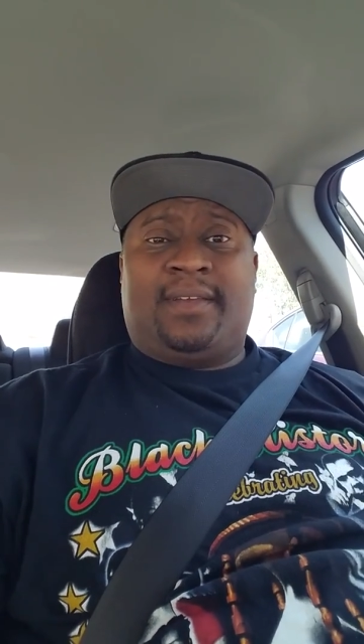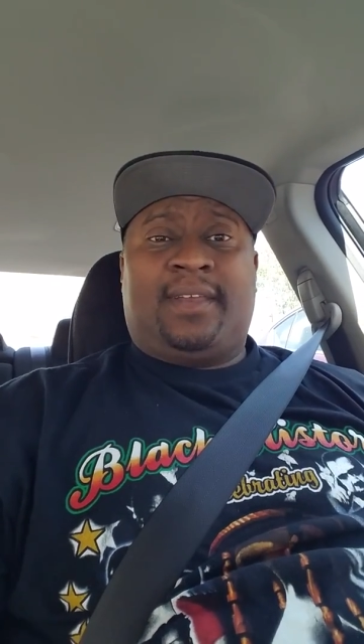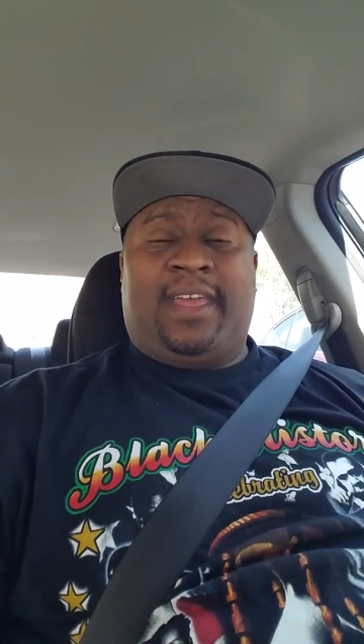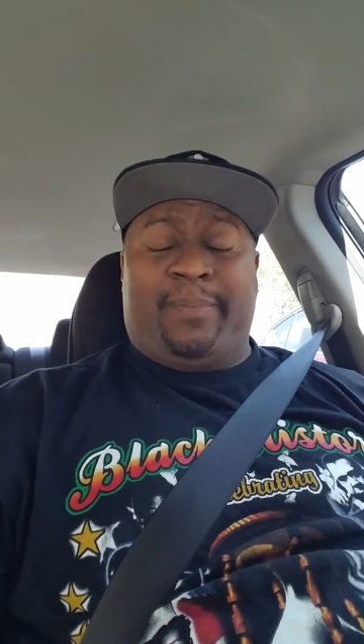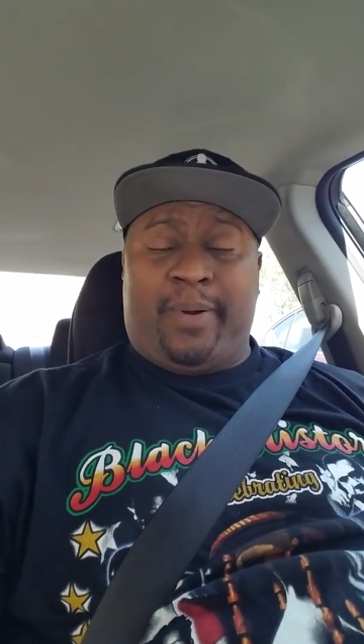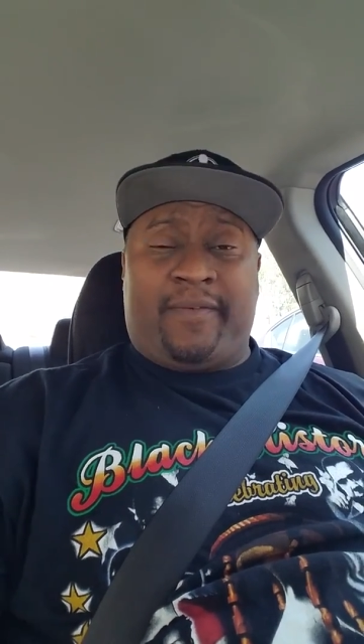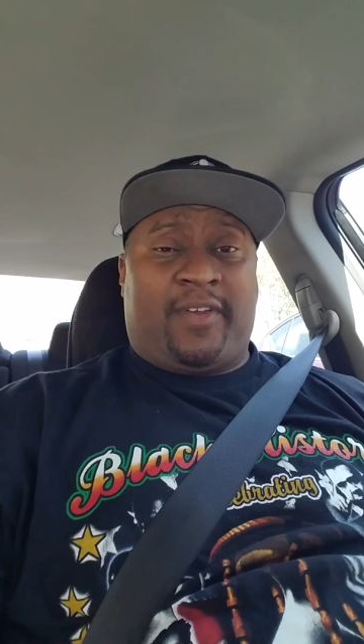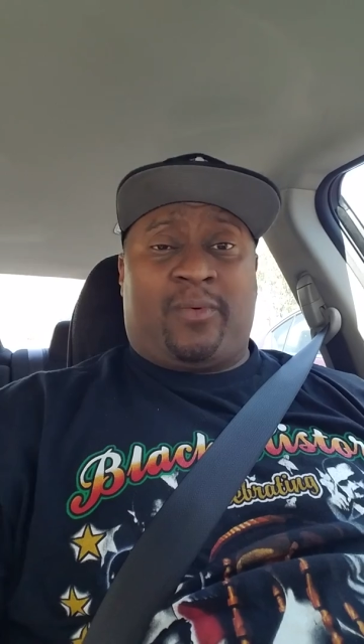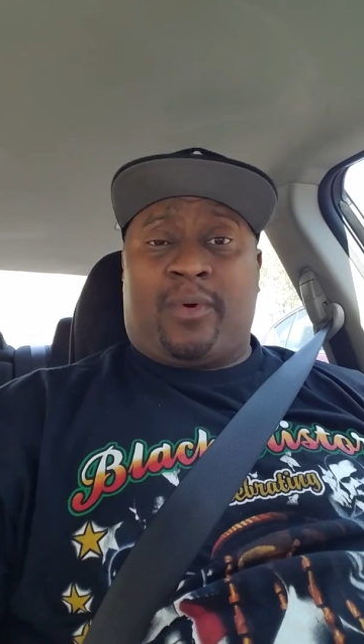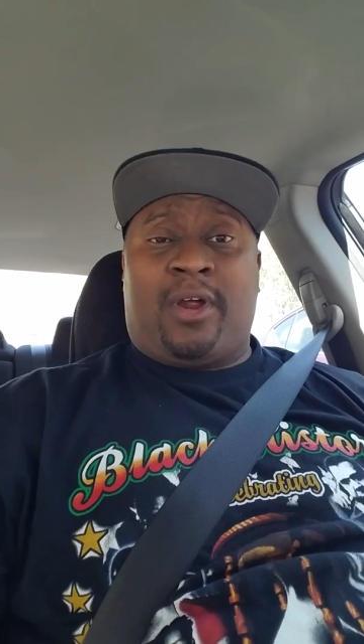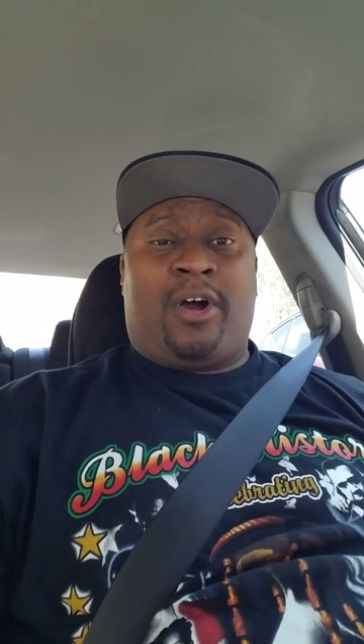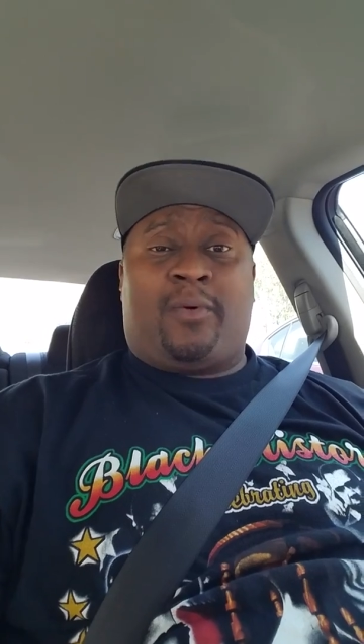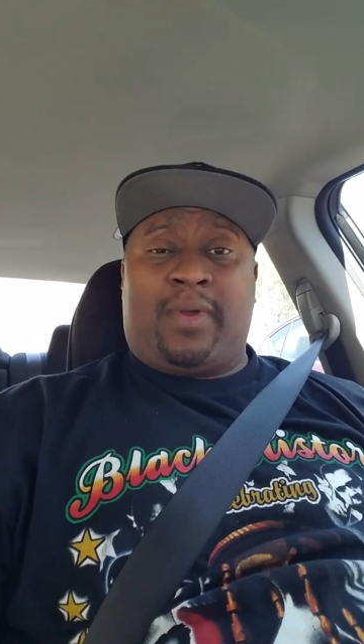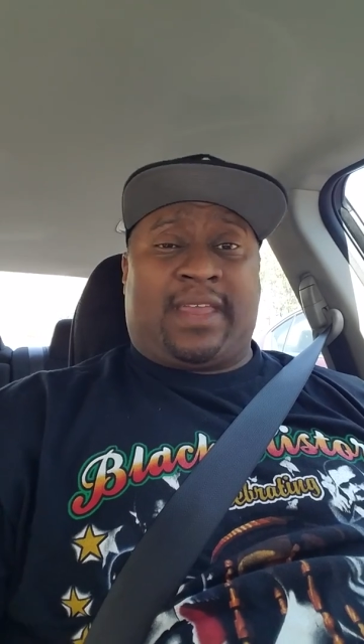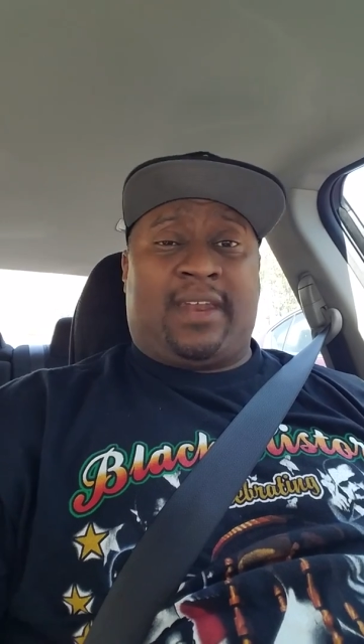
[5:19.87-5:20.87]
In a perfect
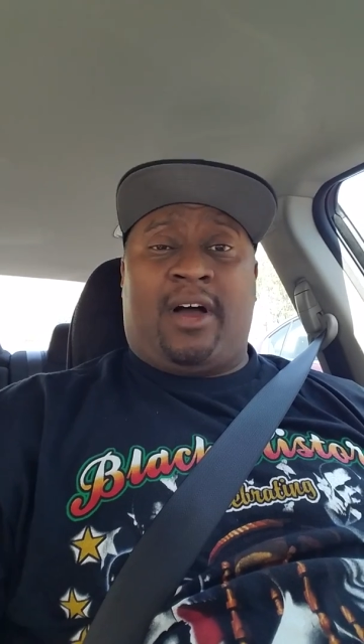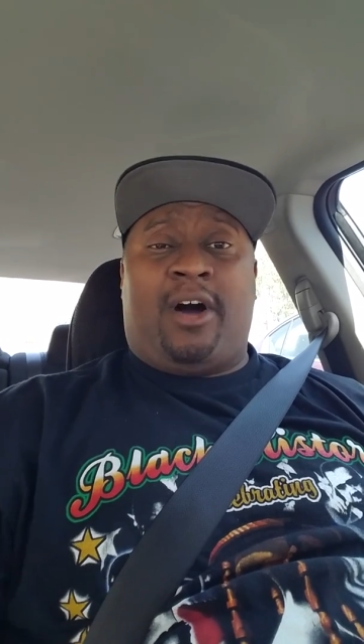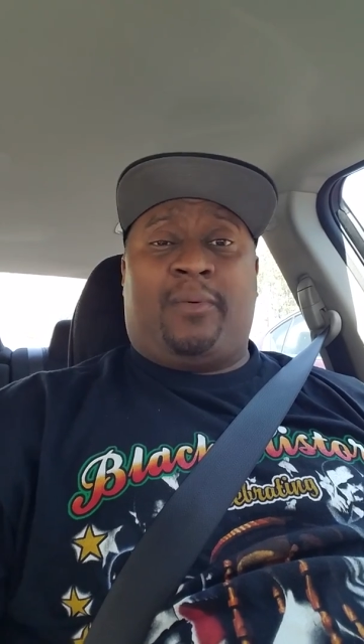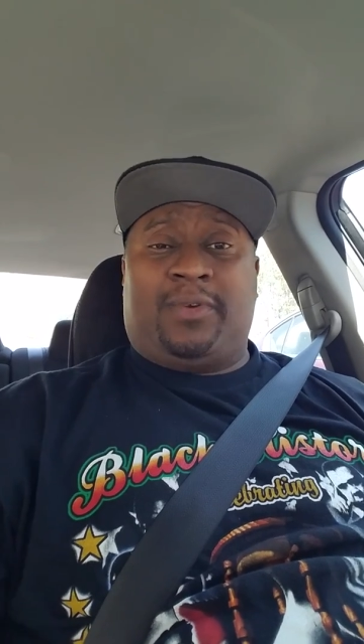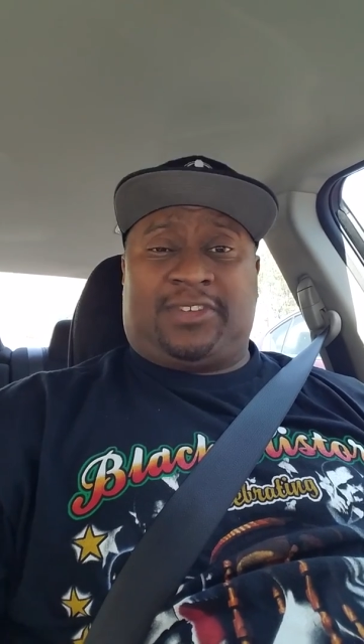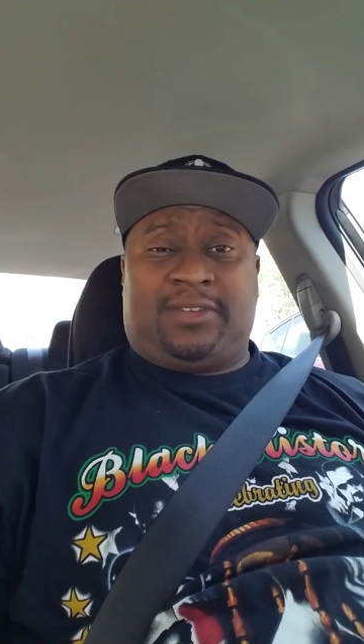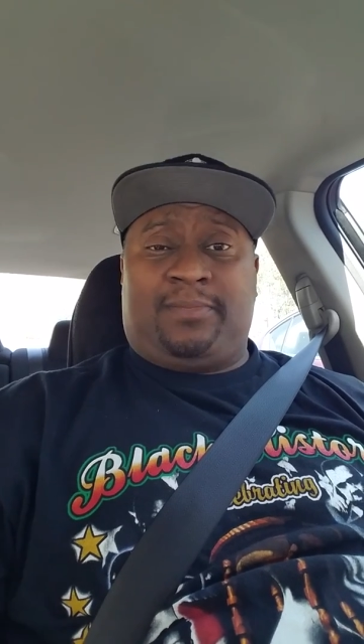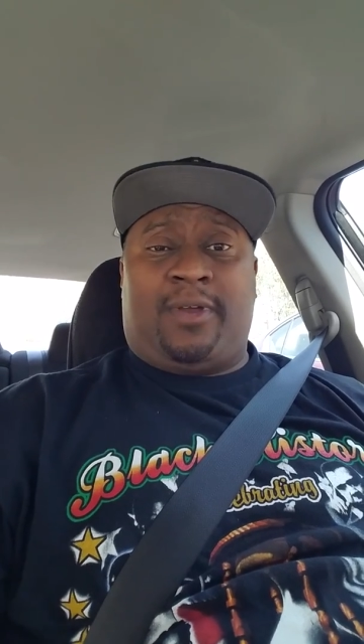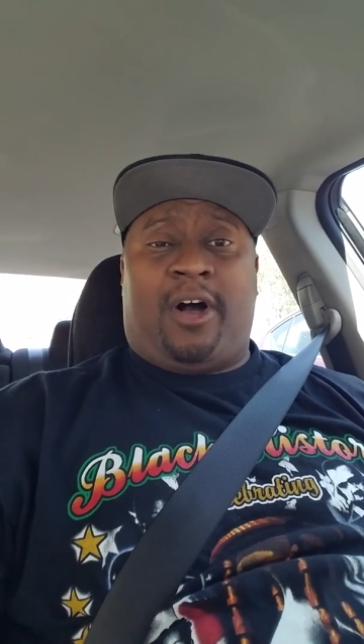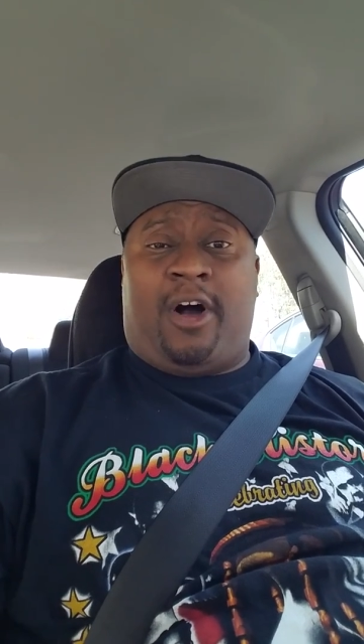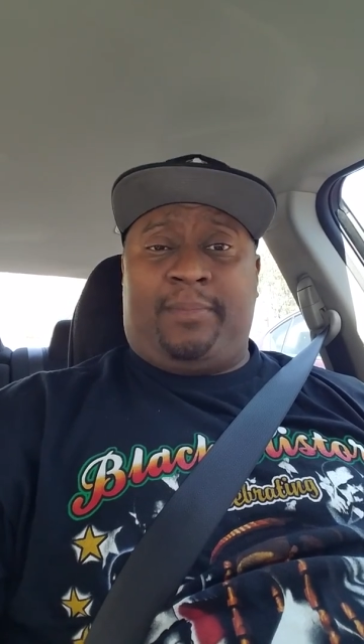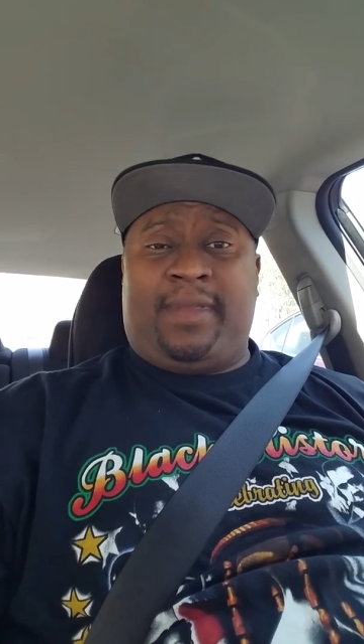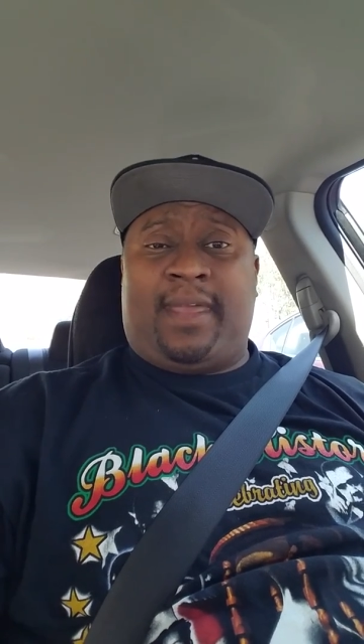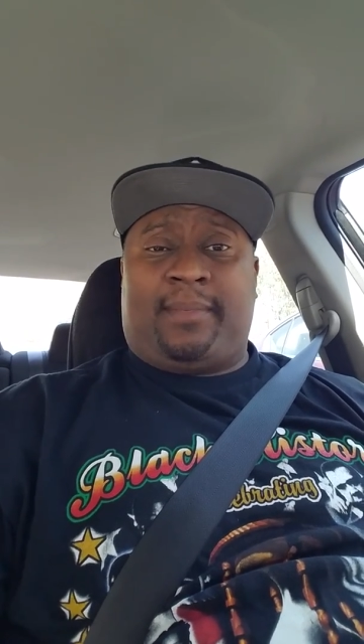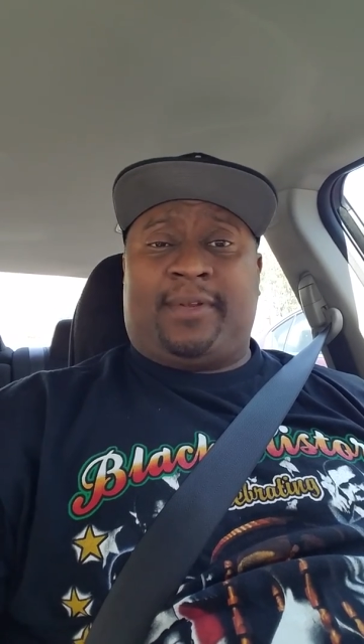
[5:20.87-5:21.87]
world, we should all
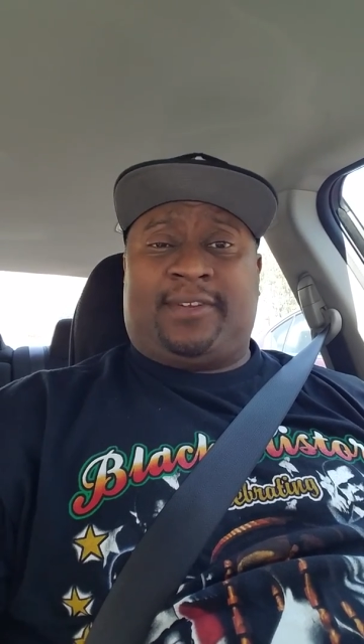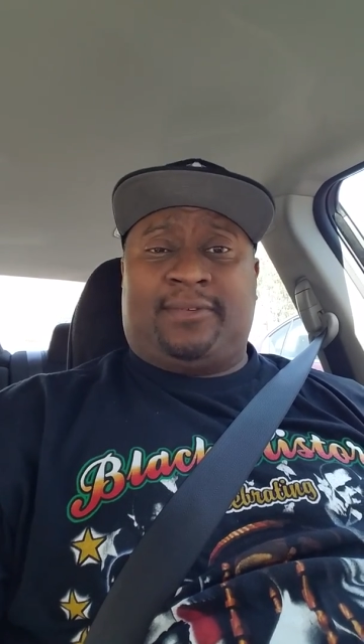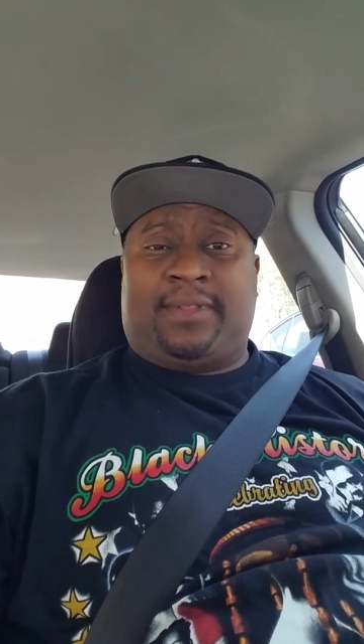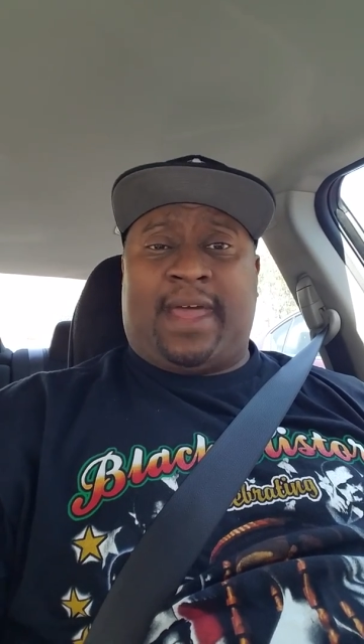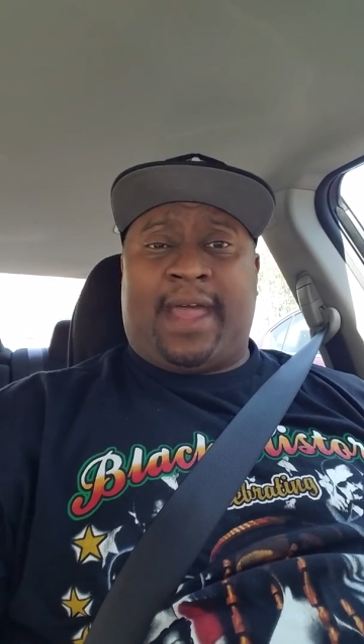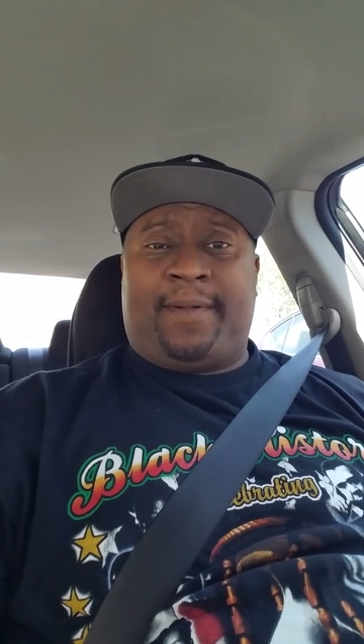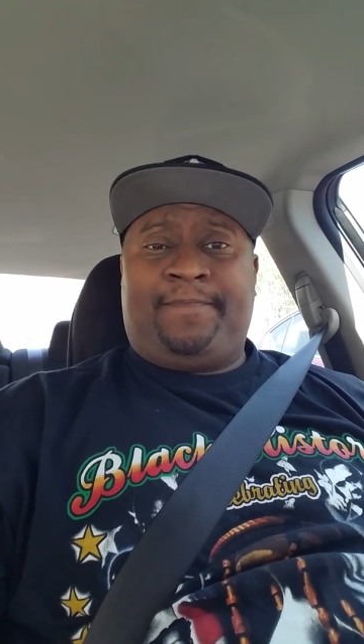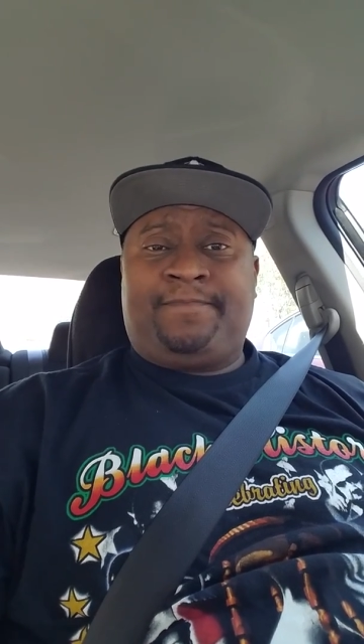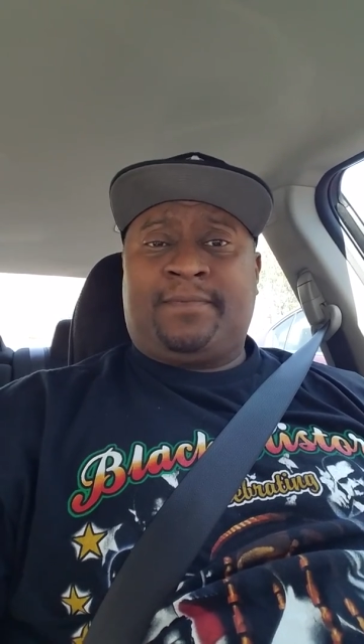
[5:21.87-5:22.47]
be able to do that.